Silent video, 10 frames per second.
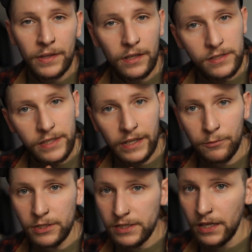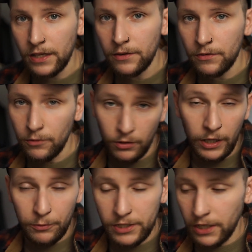because like we said, or
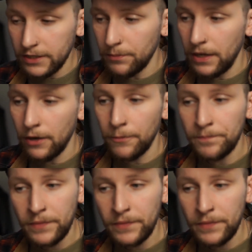like we talked about,